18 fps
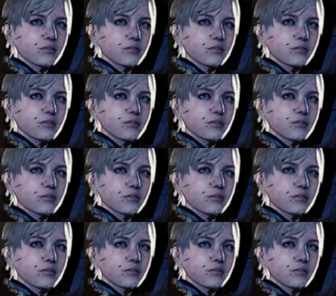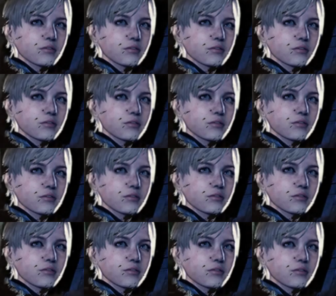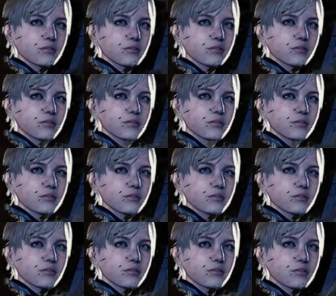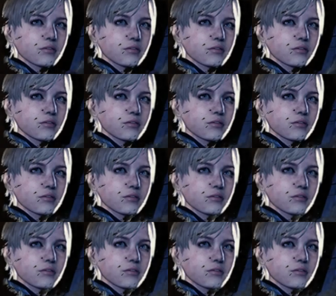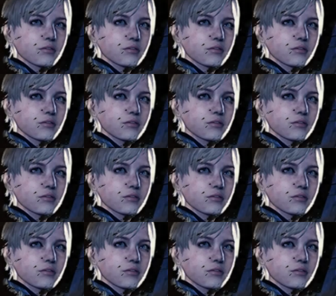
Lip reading: [no speech]